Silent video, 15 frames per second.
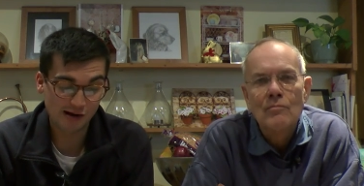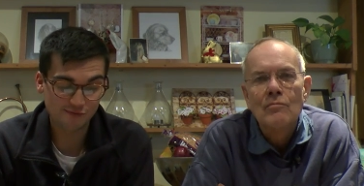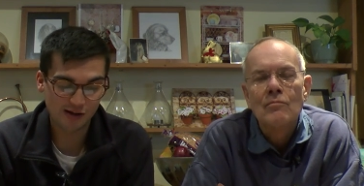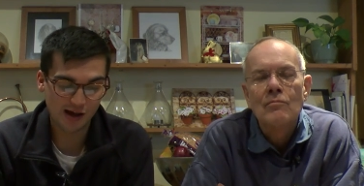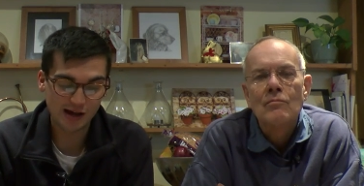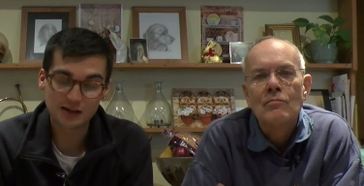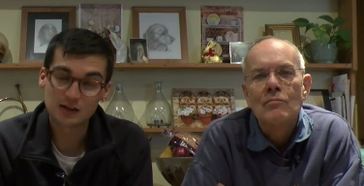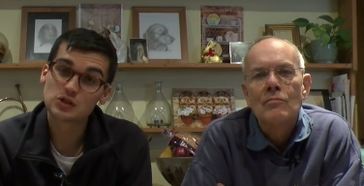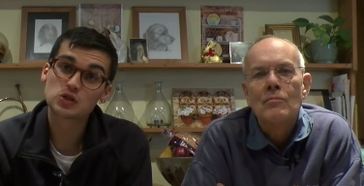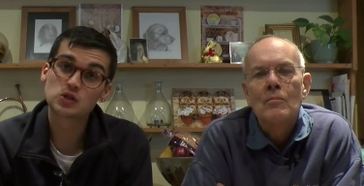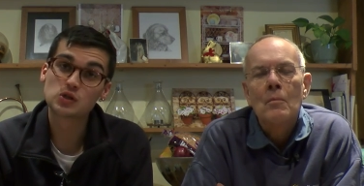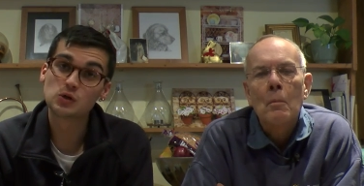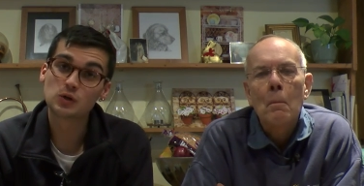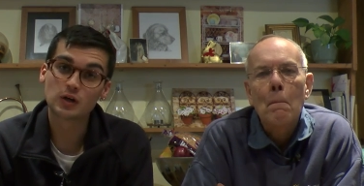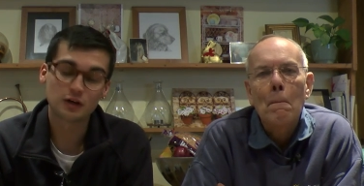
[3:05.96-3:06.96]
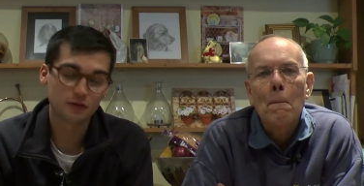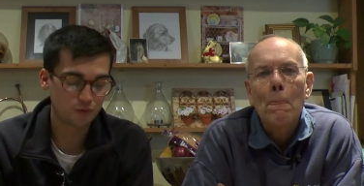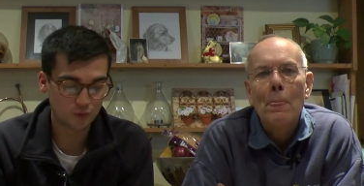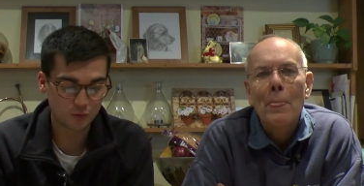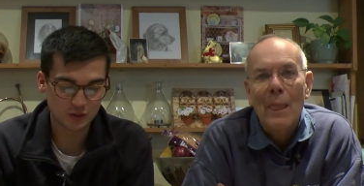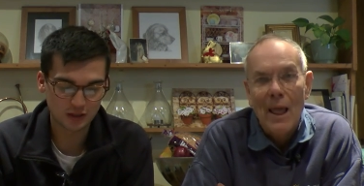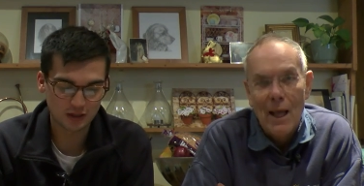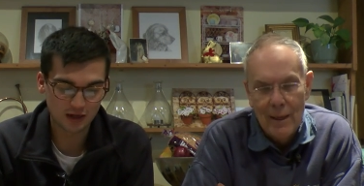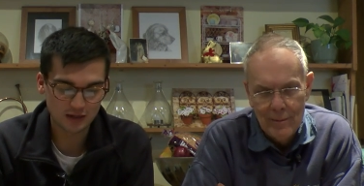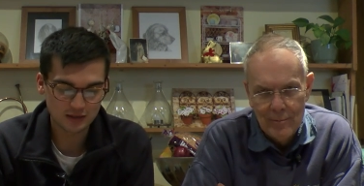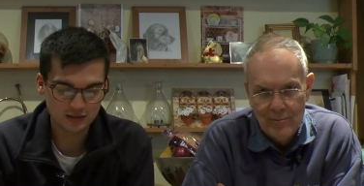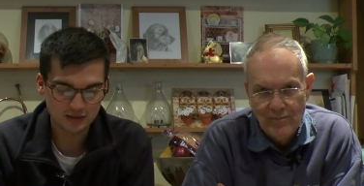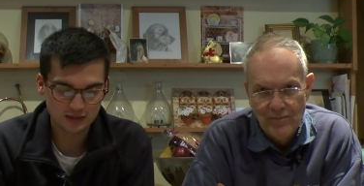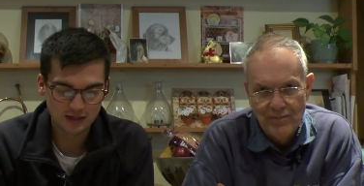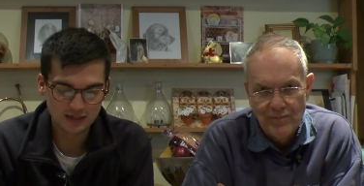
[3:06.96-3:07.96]
Speaker 1: Radvag, Snooker
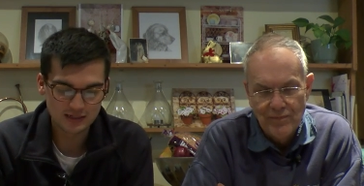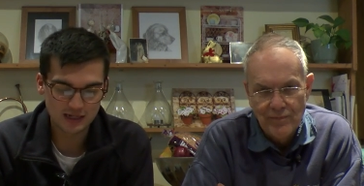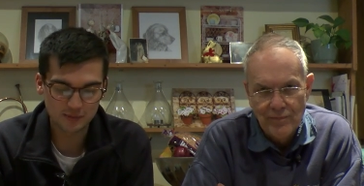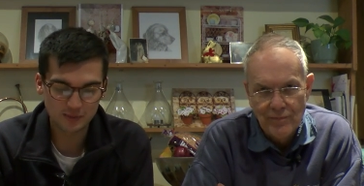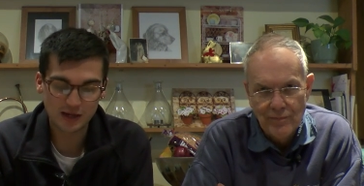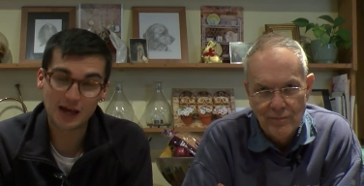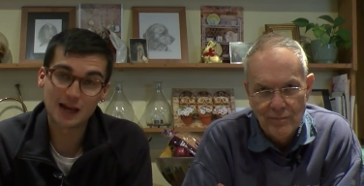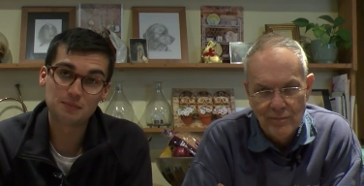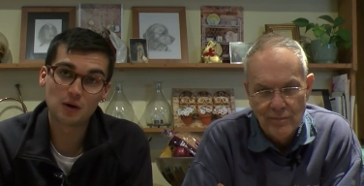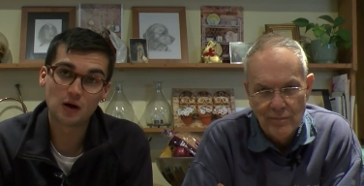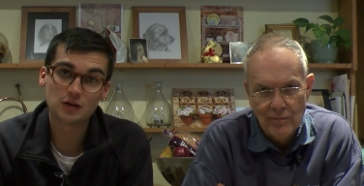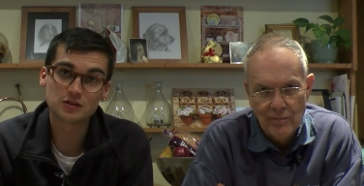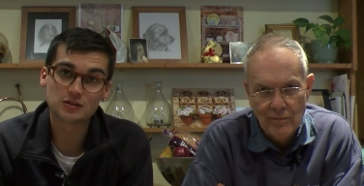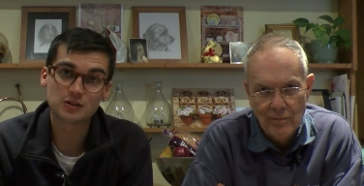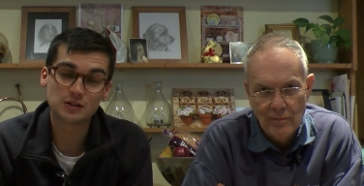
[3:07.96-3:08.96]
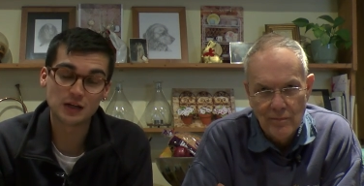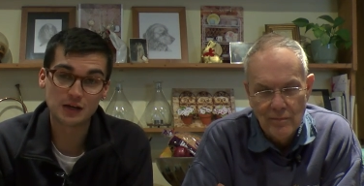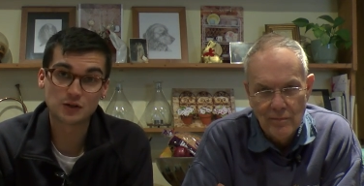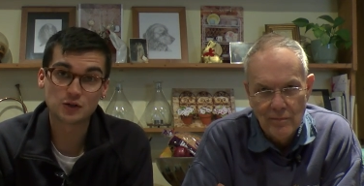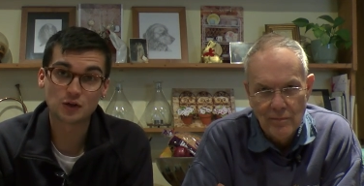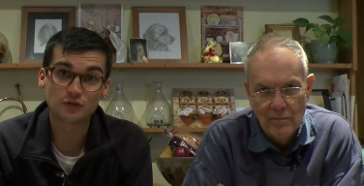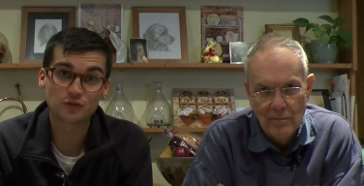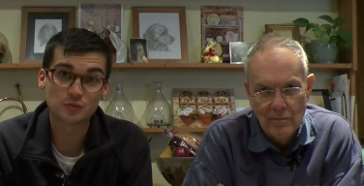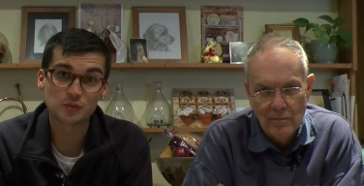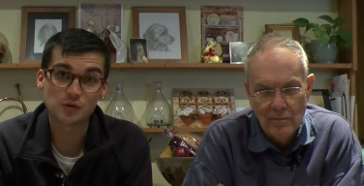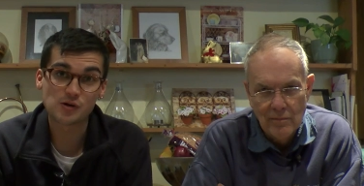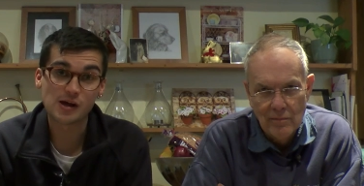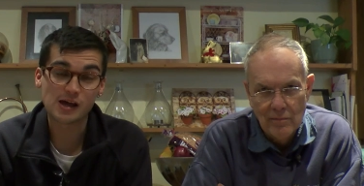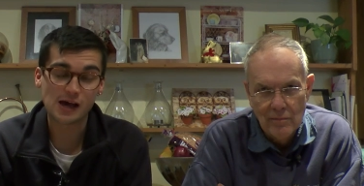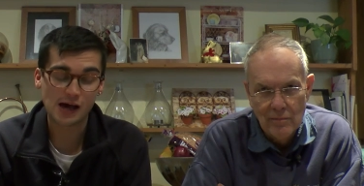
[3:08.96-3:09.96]
48, Debbie Ann Marsden and Donovan
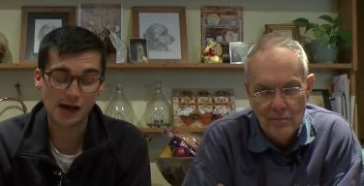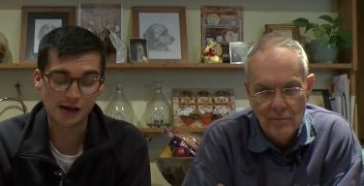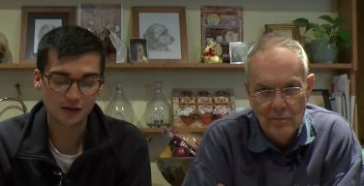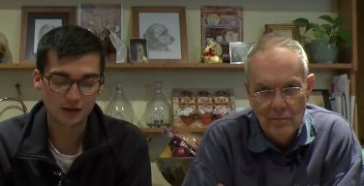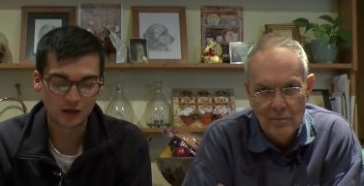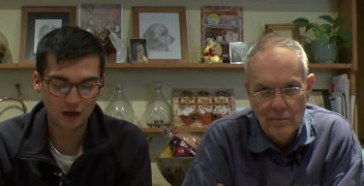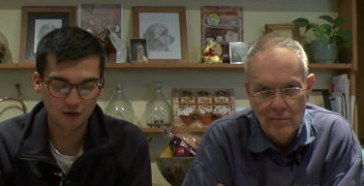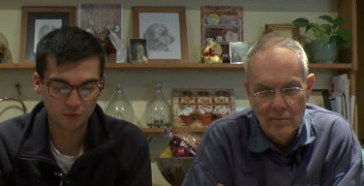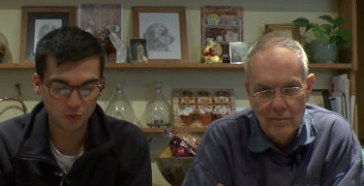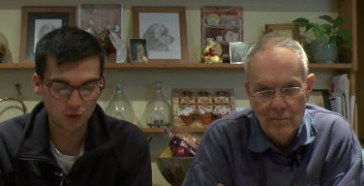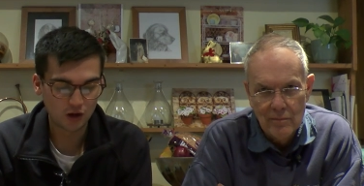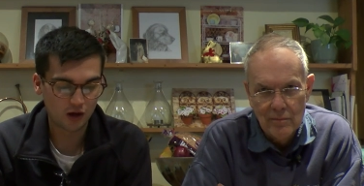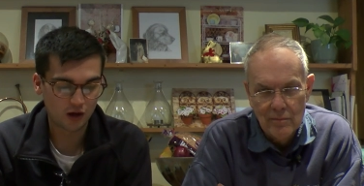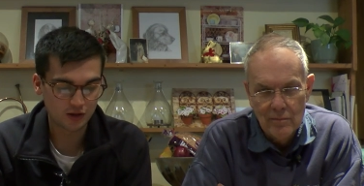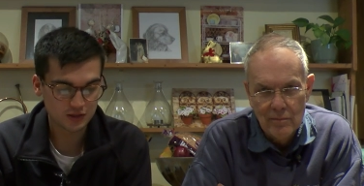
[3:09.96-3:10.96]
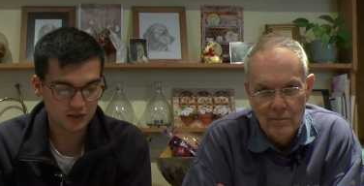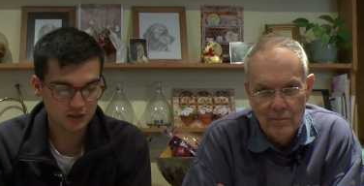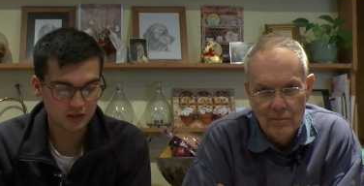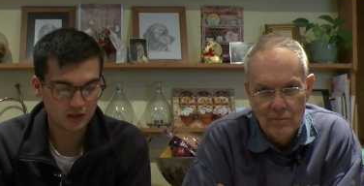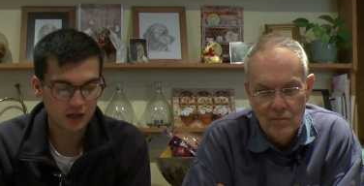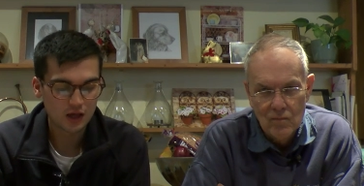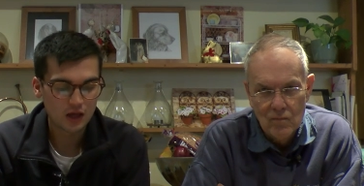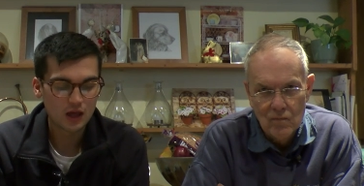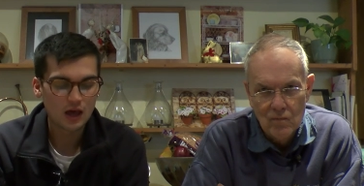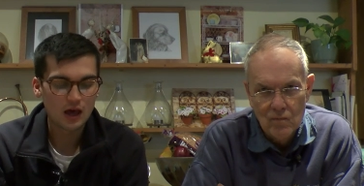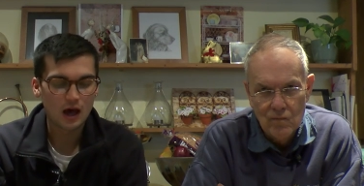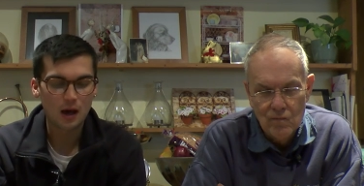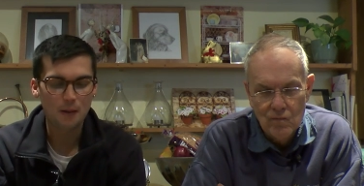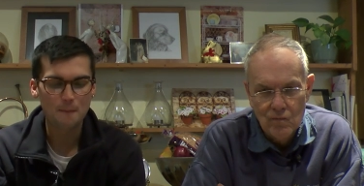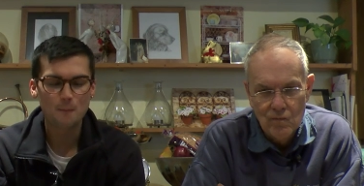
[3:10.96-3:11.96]
Pareja have all asked,
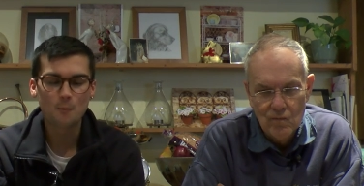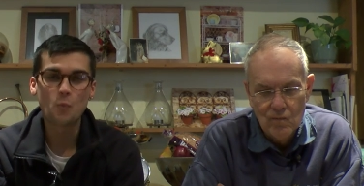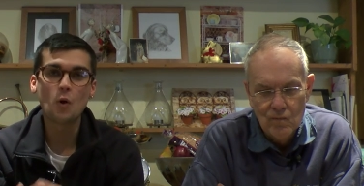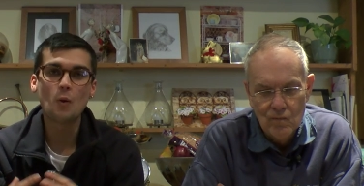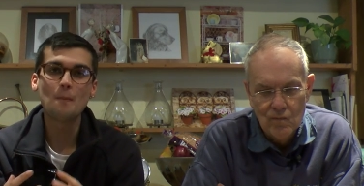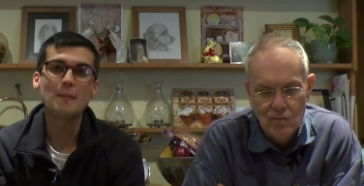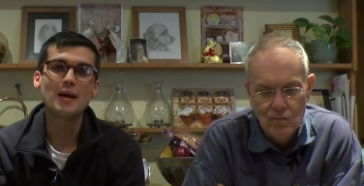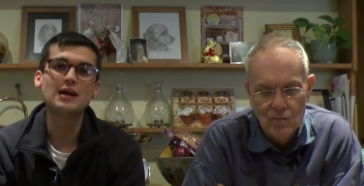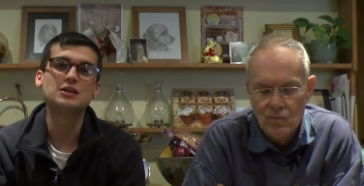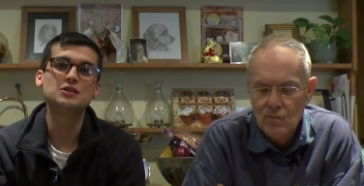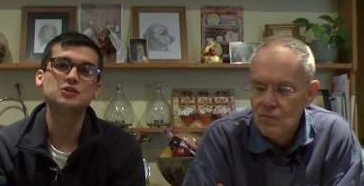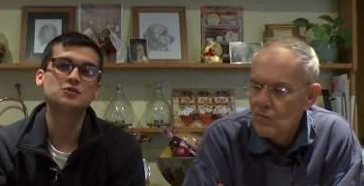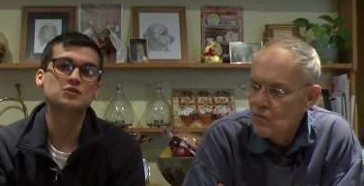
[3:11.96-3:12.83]
um, what made